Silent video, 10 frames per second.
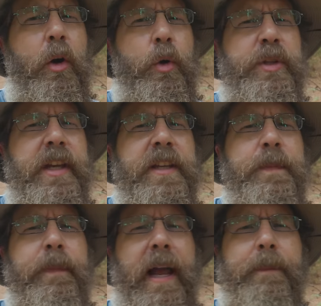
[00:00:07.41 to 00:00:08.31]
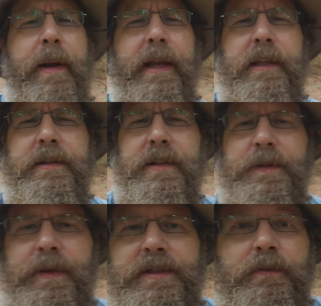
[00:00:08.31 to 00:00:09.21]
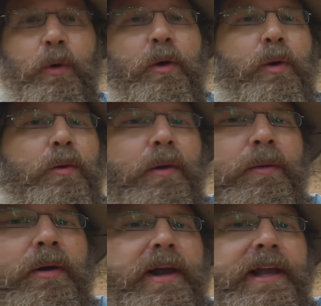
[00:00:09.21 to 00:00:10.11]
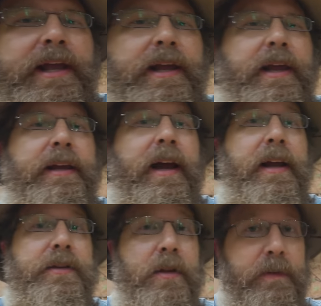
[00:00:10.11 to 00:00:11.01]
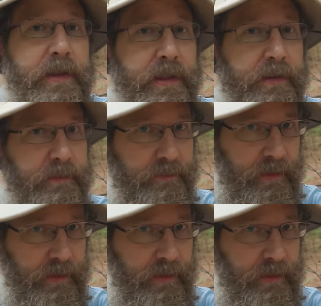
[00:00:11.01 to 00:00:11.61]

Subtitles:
Who says backpacking's expensive? Whoa, whoa, whoa, whoa, hey, eyes over here.